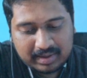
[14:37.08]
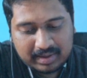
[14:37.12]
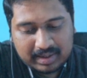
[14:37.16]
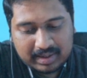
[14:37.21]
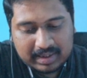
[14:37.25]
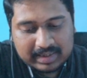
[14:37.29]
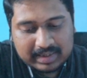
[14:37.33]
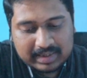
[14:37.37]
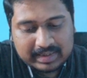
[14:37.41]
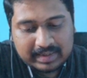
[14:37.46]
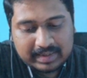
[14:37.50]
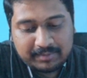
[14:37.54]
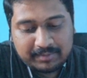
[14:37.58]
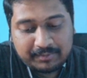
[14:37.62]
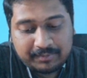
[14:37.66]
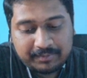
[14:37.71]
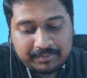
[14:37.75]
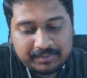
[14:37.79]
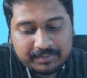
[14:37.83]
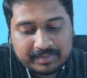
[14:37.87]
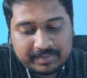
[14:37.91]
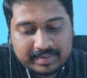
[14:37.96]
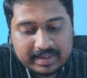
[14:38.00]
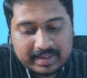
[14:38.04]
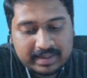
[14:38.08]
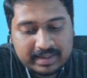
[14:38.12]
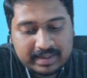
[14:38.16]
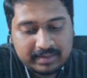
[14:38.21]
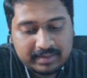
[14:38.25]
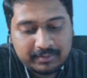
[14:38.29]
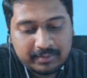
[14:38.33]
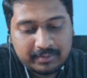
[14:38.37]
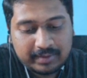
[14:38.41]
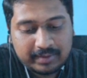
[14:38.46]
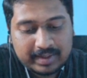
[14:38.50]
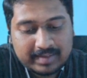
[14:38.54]
then see here,
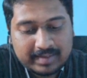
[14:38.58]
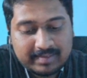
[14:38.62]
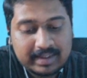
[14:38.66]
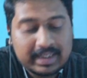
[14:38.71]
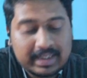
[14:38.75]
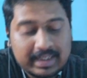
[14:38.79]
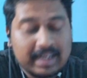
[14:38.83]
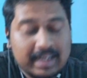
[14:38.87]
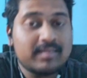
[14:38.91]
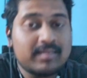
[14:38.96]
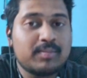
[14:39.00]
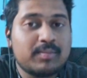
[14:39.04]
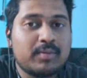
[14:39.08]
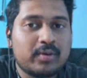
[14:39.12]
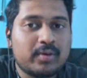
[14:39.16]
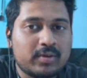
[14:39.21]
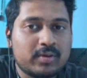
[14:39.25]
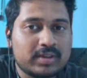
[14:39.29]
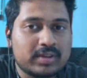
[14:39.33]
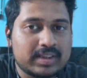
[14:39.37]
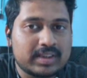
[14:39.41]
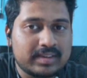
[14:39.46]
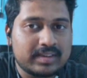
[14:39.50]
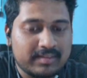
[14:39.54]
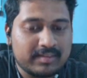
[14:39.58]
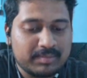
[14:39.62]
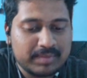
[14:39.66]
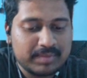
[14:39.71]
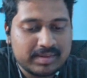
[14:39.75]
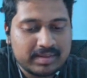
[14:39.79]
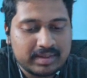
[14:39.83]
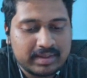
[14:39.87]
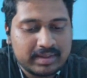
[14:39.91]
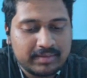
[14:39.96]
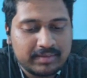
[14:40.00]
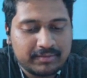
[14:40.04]
forensic has more questions. This means
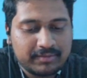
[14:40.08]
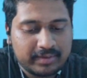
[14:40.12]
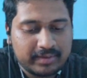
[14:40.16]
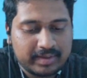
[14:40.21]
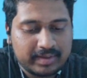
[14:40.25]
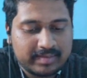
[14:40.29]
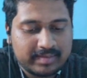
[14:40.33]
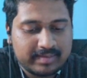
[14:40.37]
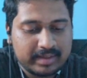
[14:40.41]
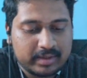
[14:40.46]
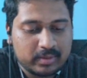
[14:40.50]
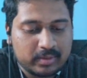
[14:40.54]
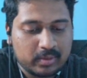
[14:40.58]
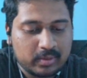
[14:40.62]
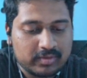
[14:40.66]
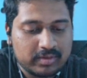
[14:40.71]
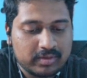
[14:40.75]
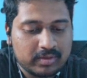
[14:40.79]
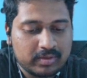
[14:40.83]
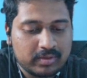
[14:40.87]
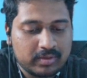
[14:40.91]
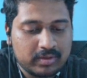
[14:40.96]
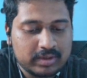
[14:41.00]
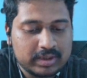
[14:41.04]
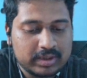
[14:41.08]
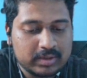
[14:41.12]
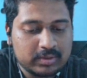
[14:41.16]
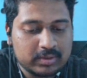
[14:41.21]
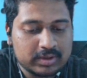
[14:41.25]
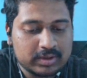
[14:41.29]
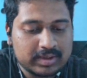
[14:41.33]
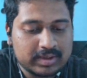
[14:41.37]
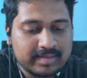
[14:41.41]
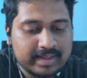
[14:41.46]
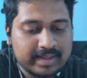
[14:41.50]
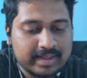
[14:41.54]
that in forensic, toxicology
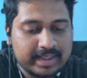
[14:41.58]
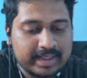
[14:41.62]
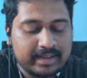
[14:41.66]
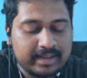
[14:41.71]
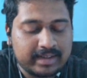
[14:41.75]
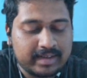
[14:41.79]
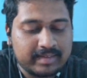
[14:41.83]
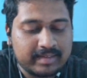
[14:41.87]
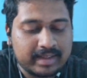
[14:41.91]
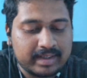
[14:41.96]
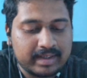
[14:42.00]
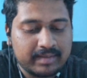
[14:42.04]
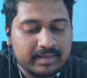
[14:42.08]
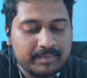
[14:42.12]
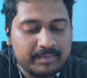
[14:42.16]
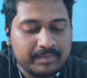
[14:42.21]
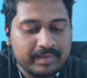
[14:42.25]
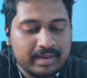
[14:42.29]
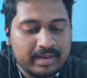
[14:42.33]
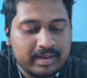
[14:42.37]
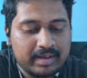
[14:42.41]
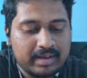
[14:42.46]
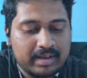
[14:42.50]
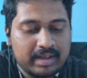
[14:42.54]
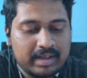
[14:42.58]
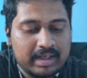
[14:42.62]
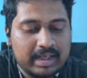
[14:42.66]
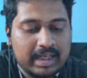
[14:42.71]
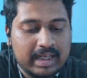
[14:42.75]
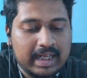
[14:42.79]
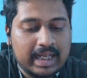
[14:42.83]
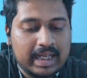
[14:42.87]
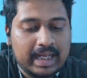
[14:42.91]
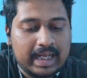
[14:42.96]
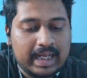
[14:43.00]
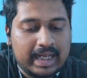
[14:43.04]
questions are increasing,
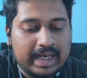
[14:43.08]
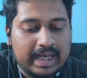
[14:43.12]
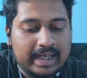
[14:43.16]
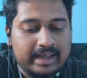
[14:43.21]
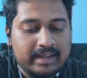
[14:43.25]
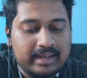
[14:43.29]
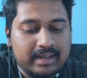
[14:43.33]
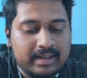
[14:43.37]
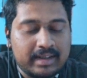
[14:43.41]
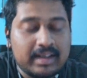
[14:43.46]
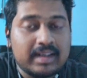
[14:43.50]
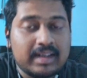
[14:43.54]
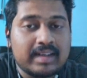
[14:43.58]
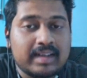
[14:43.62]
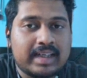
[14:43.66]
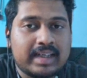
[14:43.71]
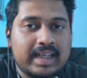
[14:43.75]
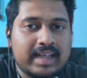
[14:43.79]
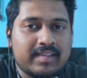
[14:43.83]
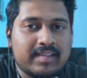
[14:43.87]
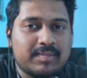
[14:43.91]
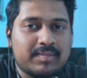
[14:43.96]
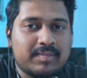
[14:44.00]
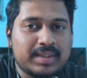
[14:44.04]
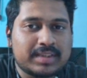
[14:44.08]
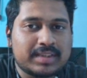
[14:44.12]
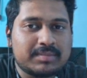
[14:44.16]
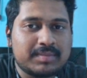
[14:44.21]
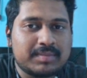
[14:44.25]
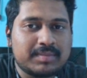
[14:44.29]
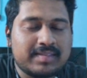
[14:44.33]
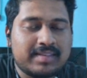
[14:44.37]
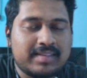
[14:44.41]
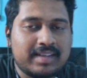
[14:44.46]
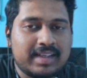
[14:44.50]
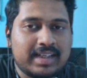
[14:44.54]
and case based
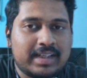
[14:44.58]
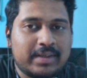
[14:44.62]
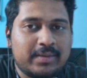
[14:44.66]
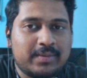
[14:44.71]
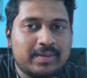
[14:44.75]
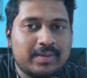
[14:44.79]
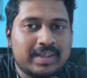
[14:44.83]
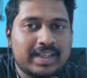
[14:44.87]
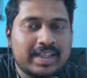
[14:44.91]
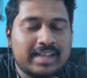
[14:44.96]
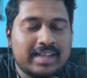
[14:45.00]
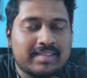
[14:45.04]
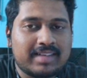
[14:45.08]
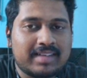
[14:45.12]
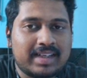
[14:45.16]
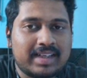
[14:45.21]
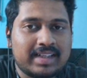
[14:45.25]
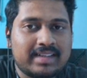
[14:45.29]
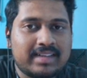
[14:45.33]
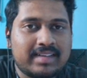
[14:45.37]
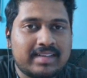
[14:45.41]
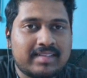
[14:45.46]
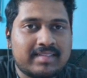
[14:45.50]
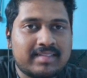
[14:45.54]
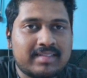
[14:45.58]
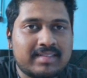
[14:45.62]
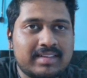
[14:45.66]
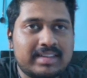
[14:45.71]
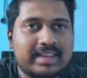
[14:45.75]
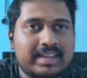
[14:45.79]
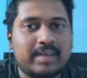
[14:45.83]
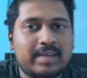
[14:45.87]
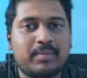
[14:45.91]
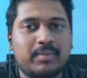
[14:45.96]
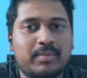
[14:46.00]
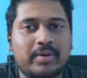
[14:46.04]
means they'll give a case like this
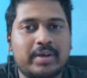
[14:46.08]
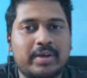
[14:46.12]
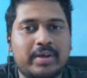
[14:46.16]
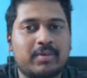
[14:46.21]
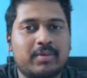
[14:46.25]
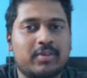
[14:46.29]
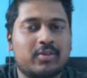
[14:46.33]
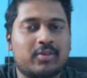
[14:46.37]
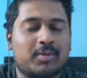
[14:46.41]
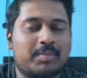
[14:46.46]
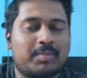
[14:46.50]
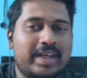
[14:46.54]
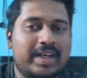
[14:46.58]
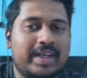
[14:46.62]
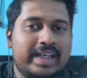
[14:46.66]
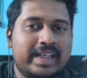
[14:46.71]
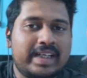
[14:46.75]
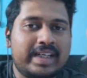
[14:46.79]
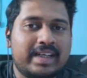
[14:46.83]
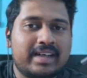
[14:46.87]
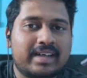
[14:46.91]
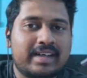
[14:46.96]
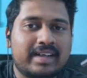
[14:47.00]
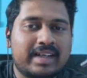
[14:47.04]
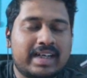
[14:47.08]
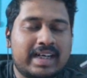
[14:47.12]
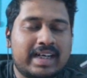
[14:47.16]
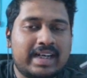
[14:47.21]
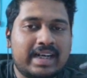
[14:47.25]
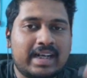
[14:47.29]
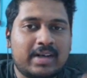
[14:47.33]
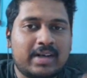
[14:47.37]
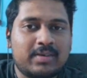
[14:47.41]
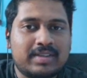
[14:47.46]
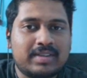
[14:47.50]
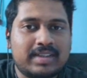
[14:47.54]
dead body was obtained here and
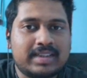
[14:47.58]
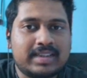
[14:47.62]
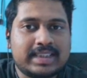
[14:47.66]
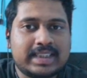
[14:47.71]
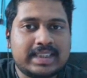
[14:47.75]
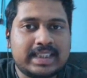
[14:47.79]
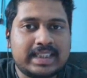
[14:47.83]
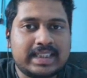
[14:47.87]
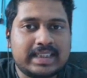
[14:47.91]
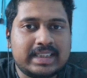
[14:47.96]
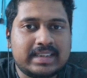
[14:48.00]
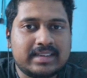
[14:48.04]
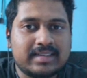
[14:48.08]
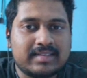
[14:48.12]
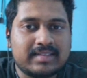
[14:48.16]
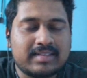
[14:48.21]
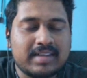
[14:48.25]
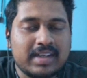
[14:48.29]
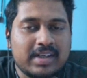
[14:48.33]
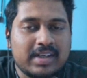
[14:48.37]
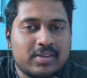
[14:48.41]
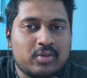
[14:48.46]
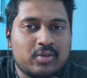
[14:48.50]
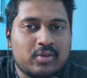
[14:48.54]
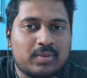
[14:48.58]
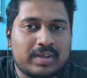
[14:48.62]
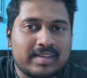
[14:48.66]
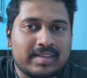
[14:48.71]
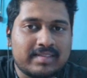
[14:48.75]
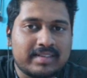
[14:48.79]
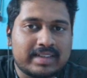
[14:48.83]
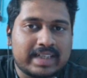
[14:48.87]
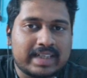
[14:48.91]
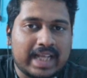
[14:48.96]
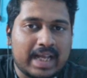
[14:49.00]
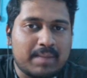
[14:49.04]
now this changes, so what is
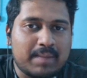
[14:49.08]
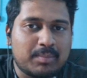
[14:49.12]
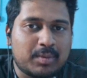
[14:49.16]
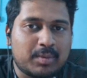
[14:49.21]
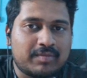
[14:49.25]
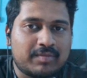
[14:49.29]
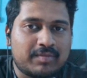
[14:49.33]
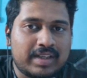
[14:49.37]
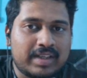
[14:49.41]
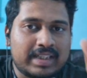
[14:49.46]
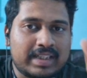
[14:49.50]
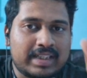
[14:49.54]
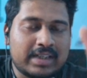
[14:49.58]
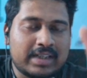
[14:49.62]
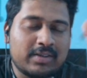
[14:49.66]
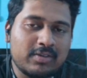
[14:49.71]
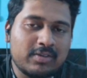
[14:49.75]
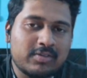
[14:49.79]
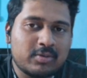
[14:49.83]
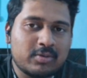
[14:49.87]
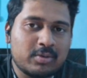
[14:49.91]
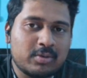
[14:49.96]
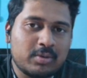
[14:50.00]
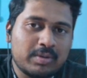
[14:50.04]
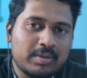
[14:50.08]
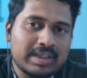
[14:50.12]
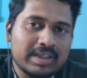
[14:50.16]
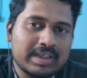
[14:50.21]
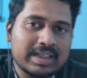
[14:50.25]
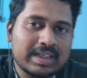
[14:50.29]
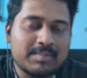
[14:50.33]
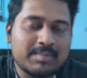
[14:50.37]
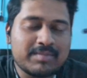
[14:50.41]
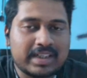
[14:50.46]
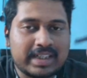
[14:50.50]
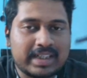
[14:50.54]
the time of death? That also
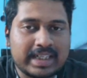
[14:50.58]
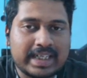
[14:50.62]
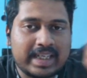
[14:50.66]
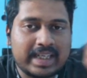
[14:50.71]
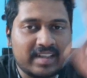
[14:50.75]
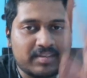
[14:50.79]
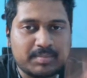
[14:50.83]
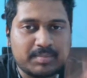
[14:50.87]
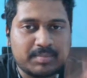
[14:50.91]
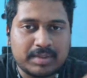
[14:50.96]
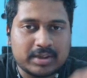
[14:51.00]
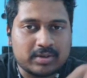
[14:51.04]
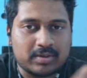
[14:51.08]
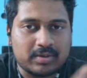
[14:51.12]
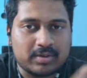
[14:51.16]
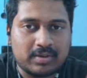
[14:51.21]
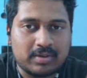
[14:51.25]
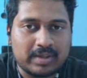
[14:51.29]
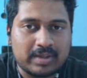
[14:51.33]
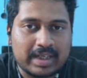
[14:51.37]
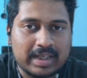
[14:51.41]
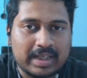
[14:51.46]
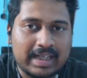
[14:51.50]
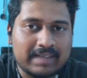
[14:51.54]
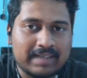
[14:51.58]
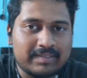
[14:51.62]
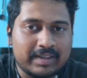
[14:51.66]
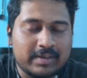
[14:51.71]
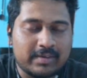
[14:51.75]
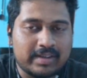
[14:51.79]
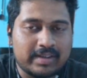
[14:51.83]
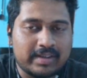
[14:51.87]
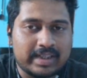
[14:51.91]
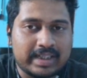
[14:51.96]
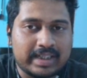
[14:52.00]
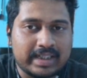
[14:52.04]
comes under case based only. Okay, I have
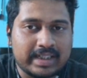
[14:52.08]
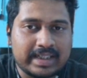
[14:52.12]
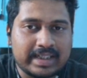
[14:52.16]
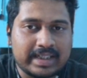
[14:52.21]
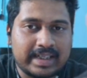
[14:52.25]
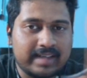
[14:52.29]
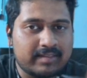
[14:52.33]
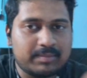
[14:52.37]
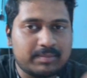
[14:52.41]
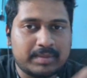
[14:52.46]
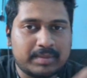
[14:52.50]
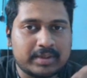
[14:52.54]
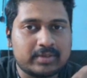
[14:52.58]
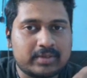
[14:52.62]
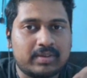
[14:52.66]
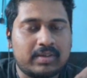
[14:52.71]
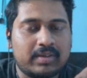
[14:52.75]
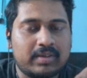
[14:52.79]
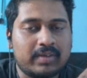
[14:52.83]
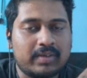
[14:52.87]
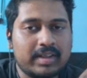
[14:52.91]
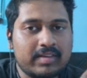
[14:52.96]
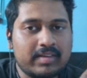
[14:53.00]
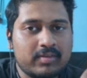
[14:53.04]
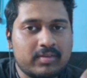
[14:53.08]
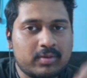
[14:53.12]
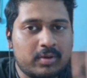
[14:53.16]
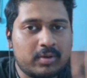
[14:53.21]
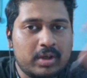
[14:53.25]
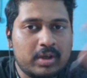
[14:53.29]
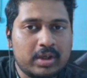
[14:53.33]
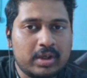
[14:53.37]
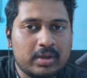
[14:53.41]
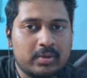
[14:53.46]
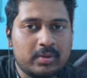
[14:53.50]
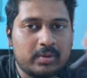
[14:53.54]
included under case based only. Okay, so
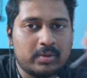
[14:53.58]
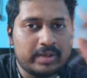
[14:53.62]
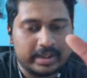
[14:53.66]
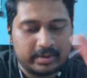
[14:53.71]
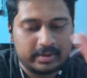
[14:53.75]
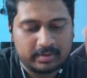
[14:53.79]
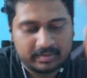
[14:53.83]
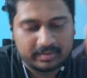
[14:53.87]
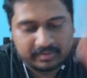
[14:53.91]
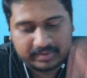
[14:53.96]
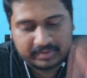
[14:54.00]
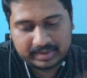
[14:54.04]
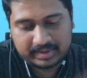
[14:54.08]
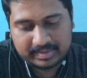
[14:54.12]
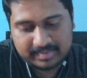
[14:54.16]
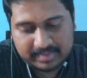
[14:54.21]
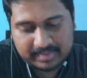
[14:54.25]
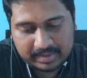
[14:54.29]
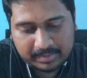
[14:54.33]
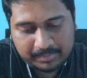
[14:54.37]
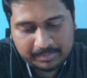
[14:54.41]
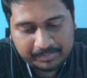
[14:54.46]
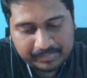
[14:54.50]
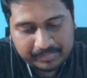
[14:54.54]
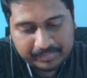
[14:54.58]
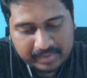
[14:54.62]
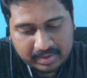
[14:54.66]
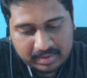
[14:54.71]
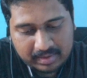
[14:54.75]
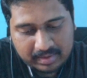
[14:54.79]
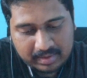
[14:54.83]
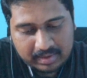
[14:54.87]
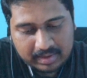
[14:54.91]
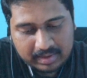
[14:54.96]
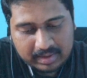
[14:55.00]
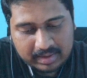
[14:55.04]
don't ignore forensic.
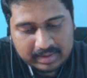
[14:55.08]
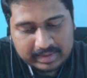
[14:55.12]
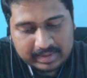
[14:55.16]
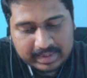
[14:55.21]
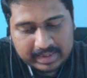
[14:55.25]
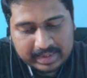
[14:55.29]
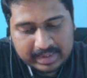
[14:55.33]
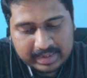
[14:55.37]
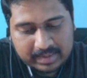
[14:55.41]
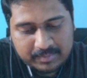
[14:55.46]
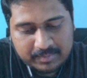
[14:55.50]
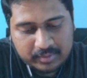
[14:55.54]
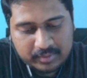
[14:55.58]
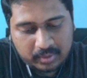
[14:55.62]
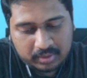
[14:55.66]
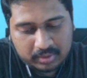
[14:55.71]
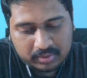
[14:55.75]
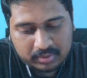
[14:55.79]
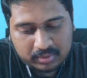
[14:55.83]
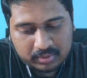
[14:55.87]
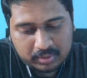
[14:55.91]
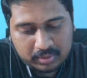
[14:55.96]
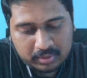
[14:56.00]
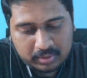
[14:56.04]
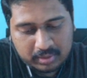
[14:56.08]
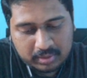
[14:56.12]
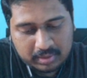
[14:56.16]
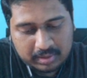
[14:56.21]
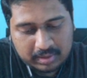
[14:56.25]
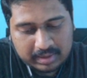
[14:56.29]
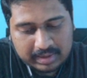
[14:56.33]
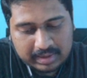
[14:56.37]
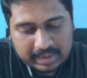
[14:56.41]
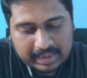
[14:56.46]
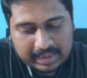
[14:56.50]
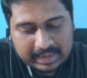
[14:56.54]
Then comes ortho
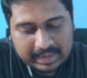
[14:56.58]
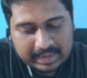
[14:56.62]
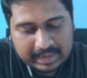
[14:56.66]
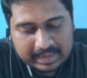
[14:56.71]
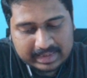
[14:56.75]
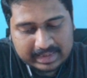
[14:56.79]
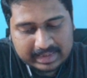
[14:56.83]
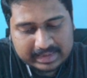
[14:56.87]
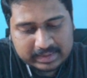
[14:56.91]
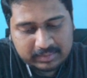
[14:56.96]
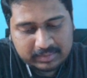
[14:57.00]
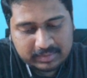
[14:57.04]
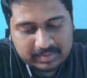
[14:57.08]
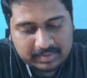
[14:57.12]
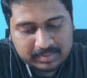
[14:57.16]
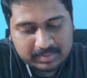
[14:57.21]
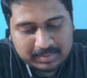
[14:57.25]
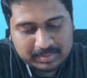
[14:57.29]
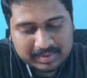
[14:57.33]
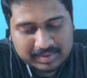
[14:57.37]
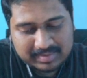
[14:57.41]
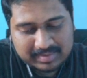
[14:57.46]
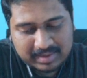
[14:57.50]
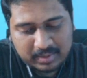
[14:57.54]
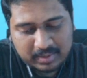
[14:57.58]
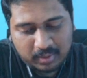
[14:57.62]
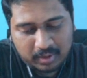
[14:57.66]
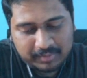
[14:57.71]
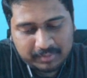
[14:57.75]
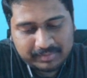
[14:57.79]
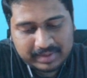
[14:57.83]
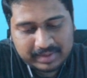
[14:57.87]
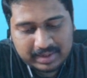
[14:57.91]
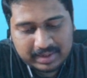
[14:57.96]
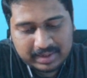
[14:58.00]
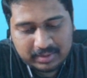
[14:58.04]
and rest of the subjects like
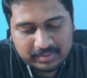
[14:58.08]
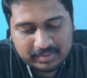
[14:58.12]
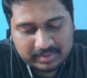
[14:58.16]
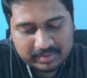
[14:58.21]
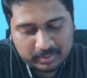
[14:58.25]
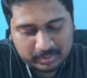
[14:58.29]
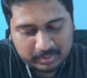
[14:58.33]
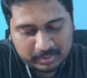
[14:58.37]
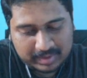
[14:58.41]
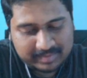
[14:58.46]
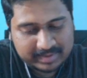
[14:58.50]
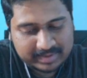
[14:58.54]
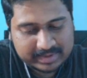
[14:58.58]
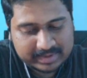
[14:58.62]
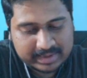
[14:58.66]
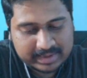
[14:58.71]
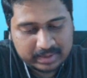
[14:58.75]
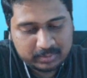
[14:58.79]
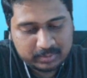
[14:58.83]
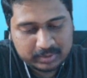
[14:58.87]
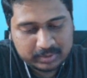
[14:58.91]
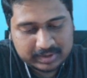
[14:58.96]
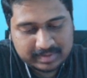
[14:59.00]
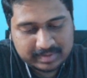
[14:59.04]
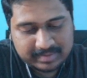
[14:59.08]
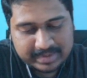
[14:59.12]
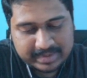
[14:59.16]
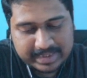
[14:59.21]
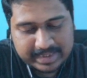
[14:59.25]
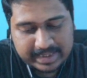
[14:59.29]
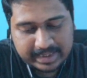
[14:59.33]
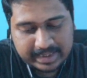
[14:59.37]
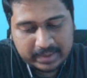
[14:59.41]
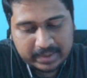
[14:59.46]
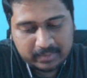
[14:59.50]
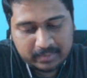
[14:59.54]
ophthal, you see only 16 questions,
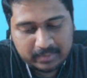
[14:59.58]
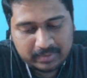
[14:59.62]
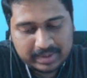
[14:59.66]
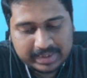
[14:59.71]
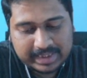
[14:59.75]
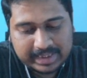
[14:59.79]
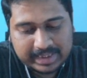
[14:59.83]
ENT only 10